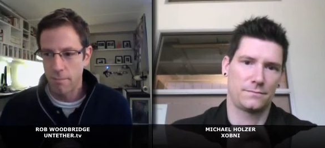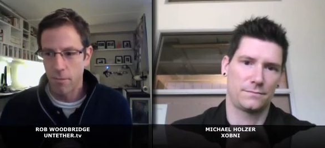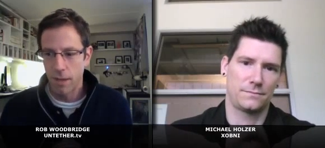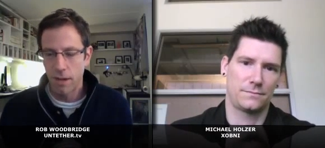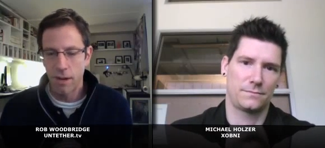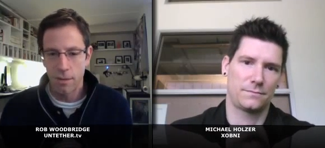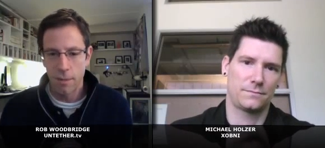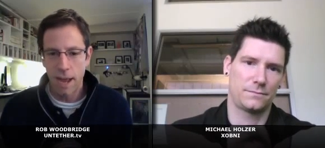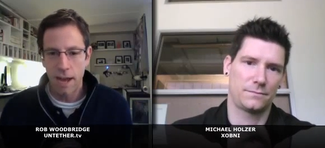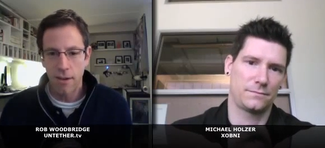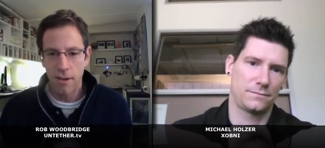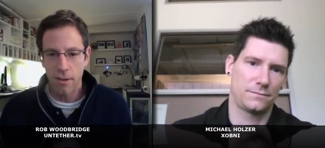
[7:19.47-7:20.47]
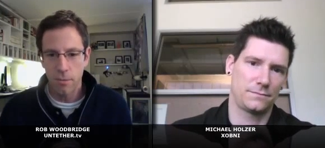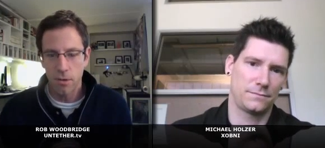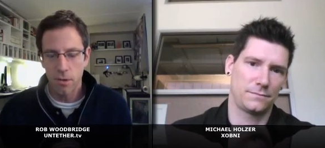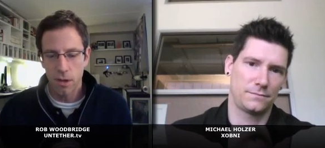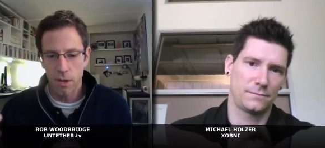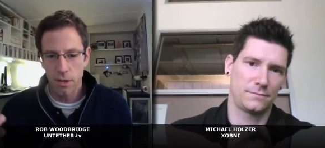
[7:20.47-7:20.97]
Speaker 1: without any background about
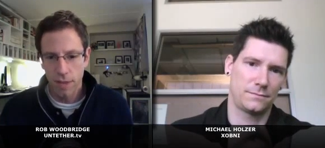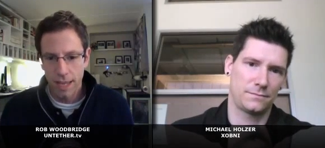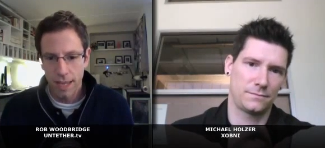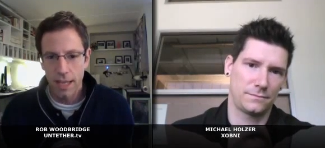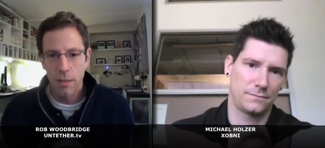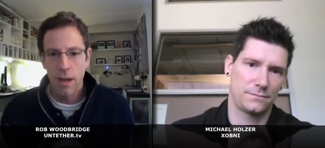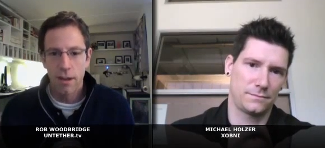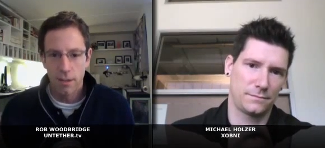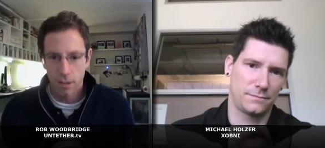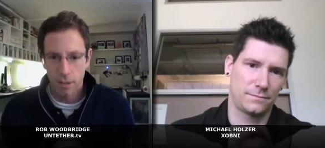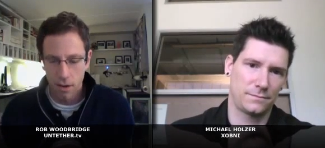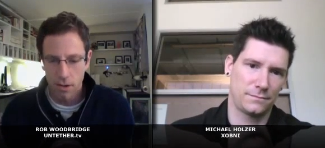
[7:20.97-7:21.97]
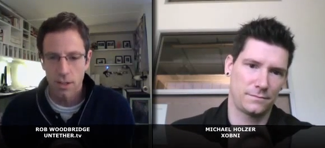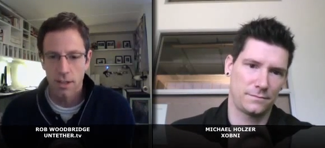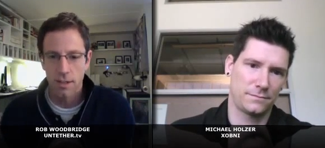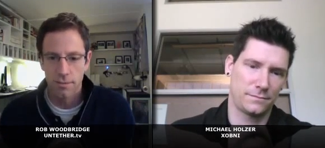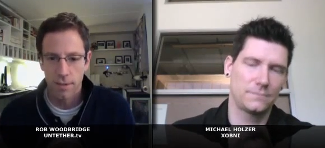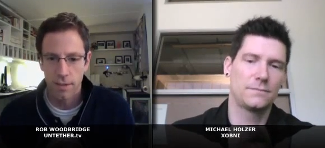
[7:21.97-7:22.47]
the thinking behind the logic
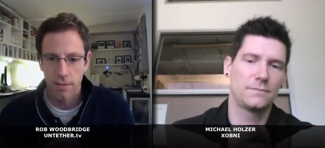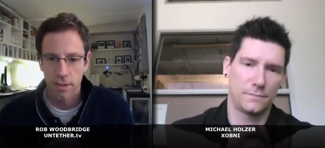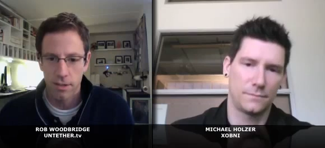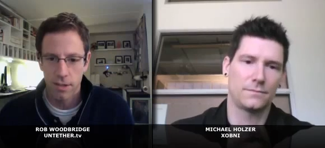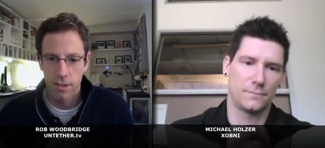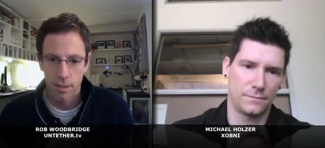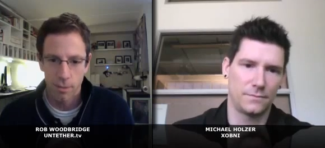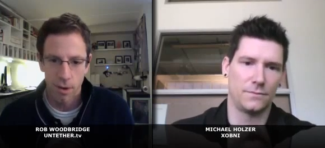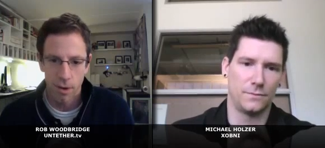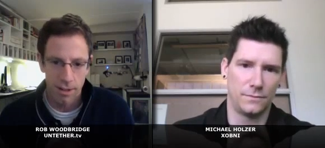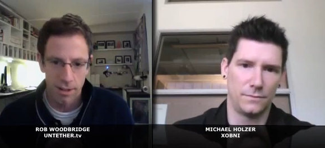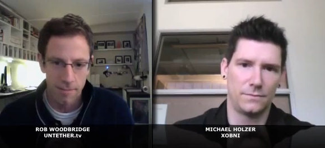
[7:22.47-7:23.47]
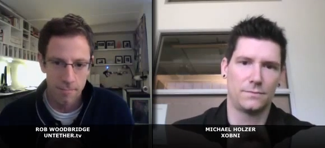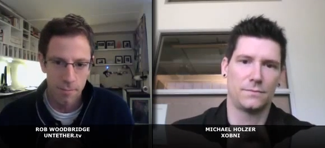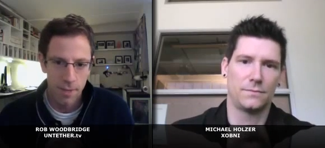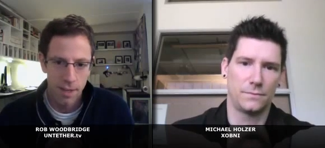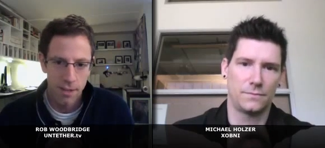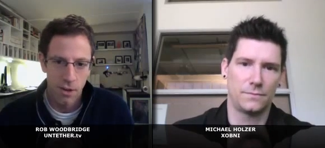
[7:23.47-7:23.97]
of, of the design of the product
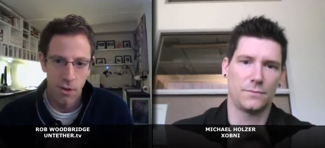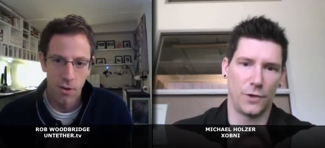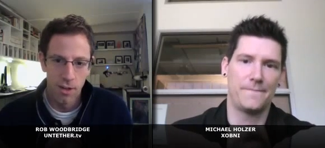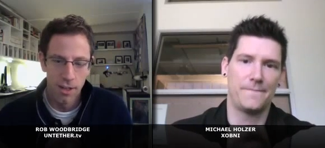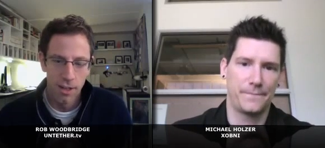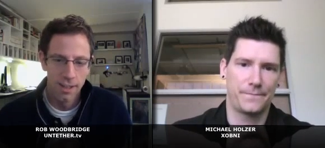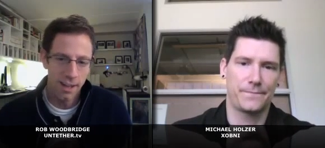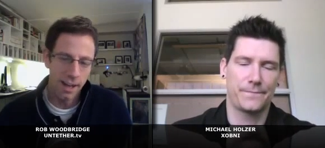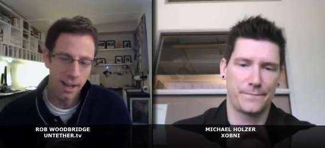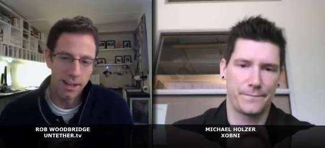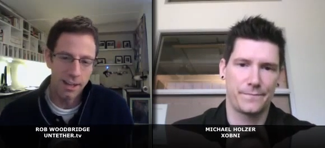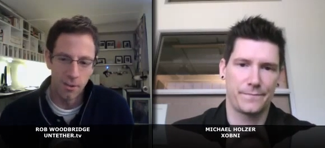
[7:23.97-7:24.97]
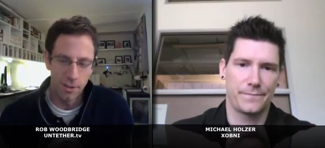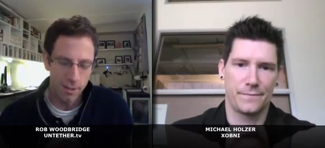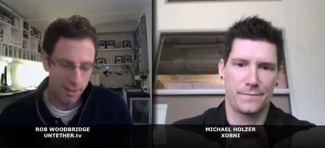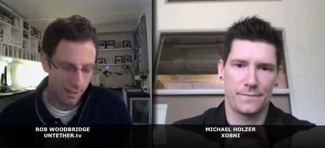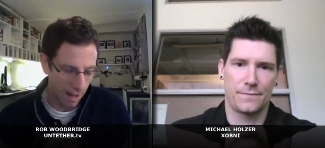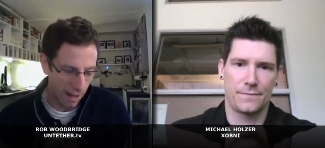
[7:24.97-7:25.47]
so right. uh, you know
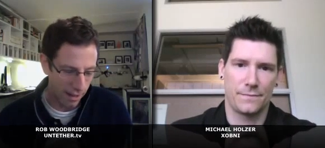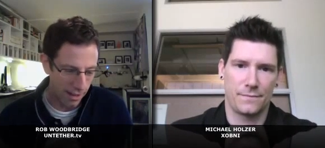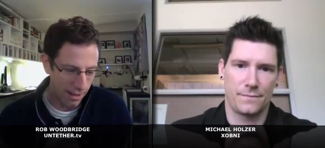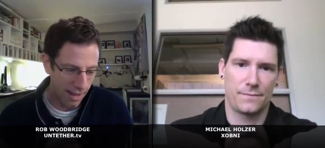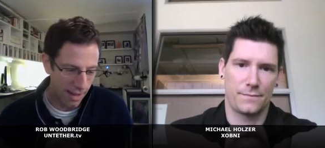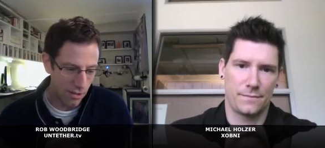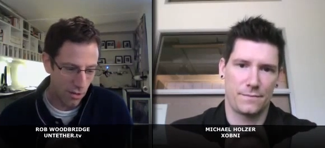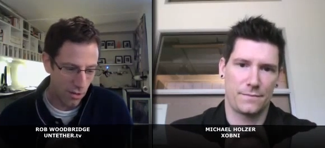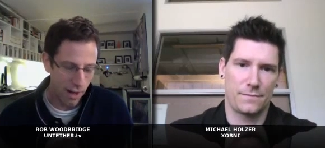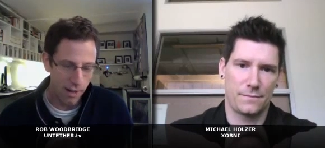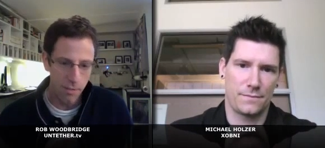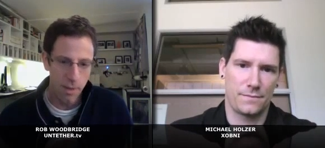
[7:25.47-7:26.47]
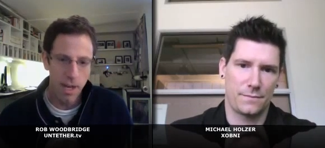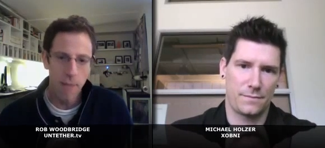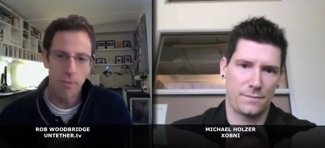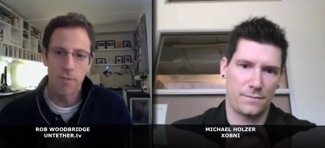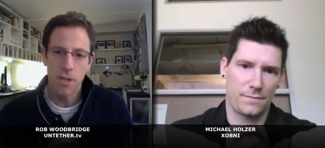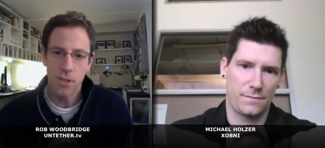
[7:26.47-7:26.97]
i think that that's great you become
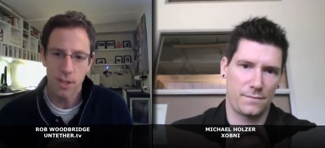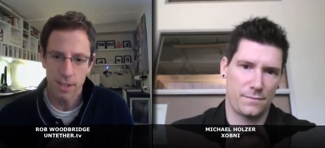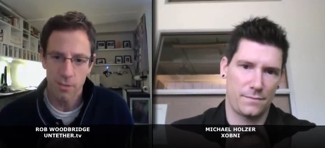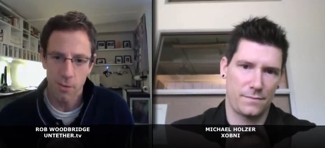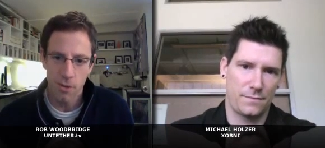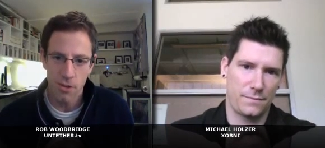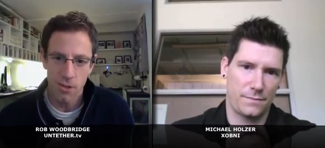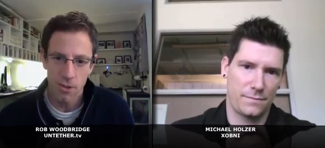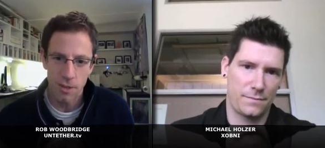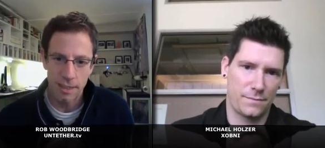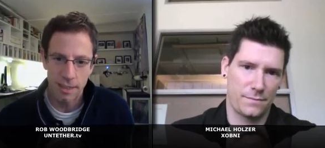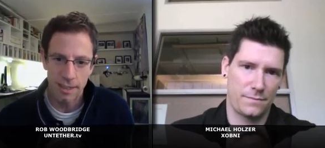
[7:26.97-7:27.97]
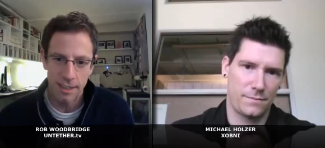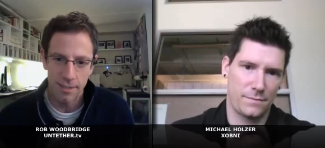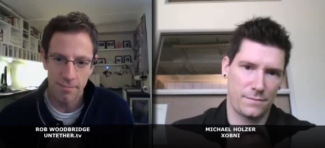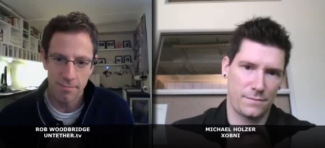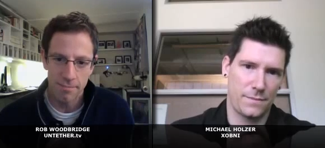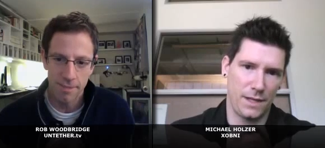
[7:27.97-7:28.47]
efficient at what you're doing
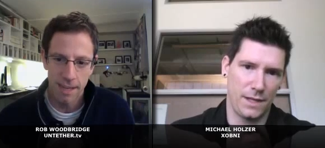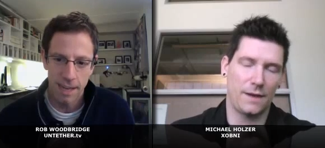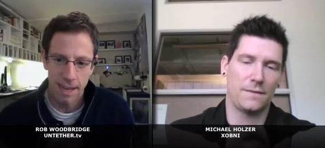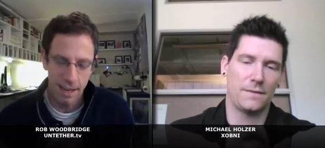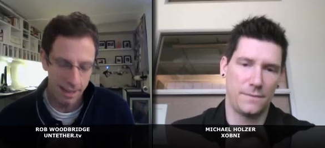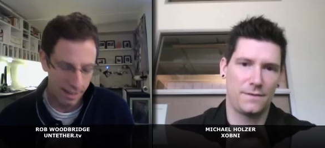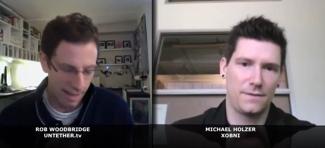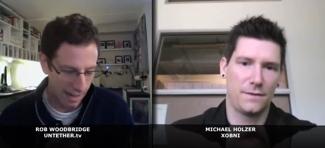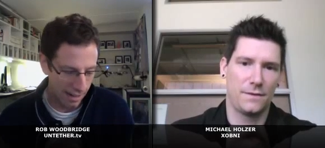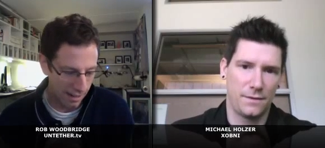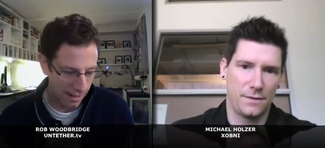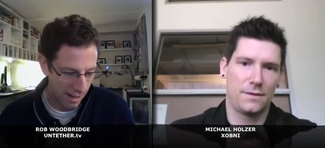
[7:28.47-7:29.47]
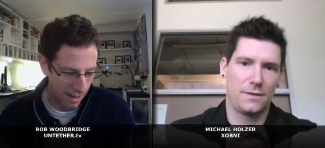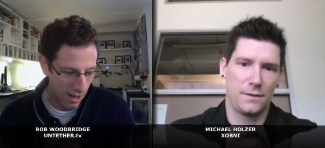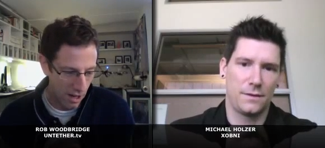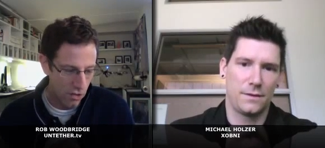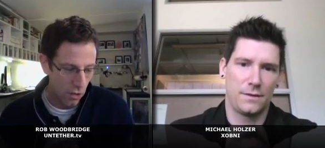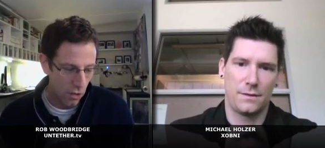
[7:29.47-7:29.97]
um, yeah and
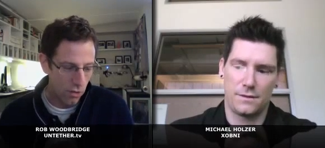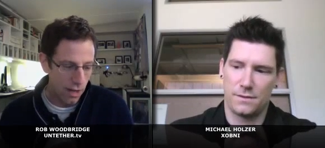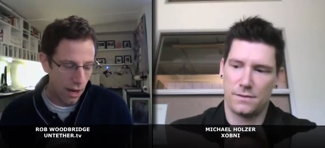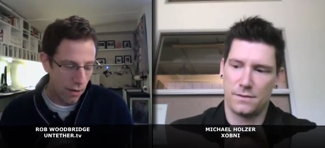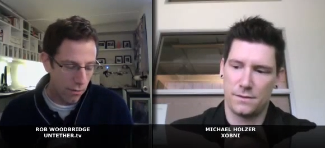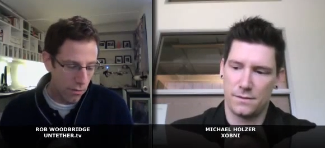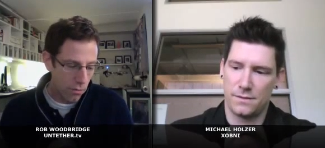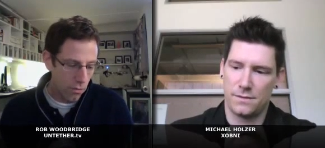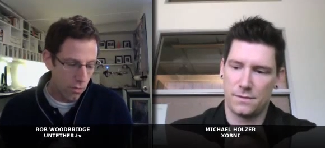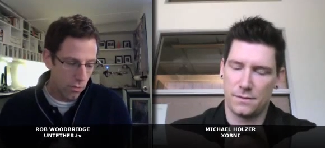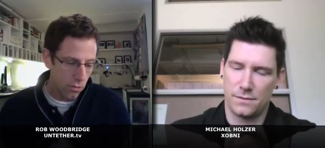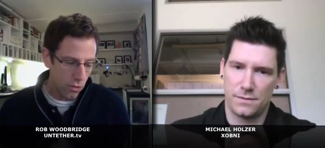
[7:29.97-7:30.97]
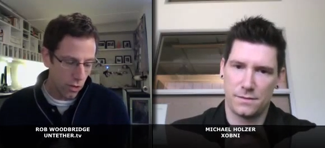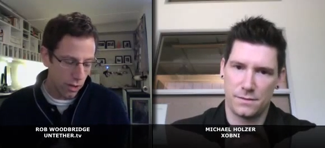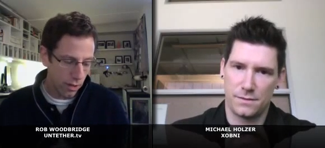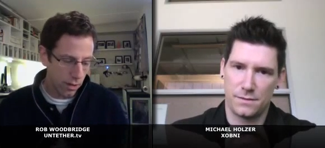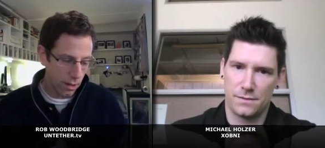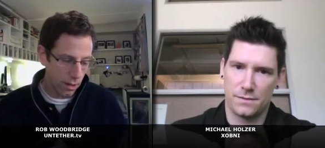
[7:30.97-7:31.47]
so now so the,
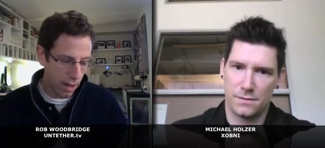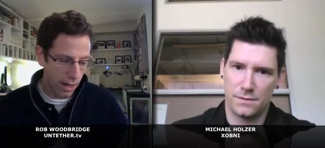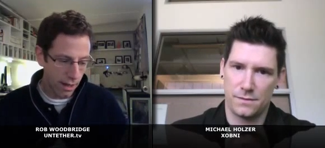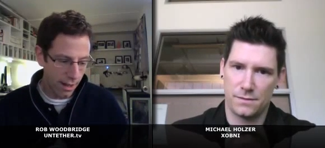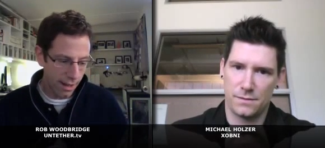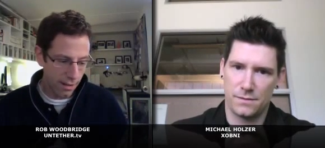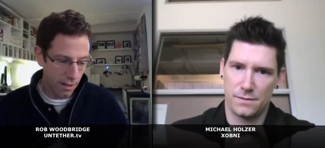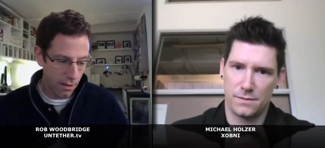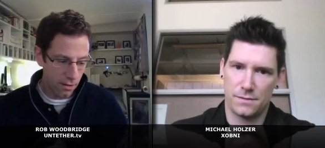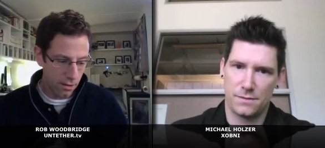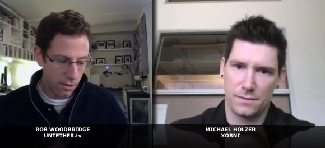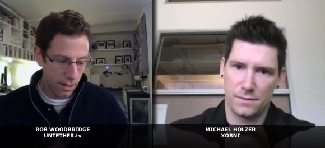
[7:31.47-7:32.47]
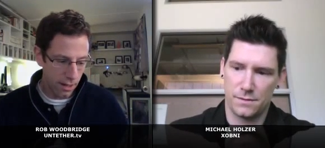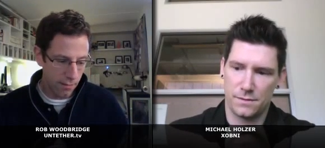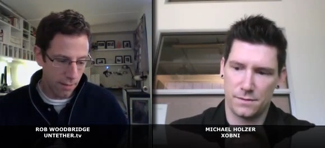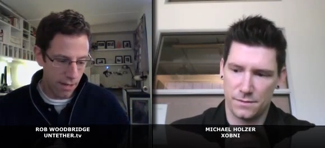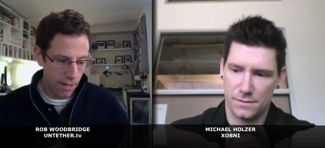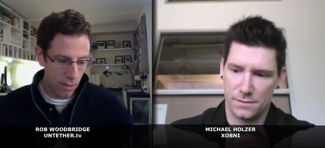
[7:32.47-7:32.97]
the client la- launched uh,
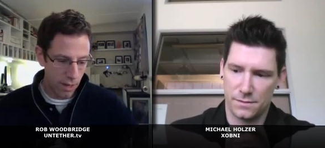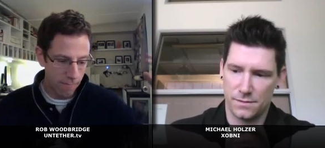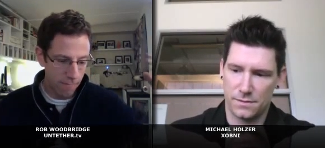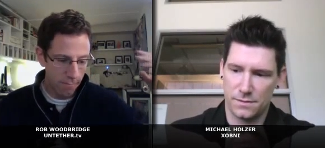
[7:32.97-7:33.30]
last week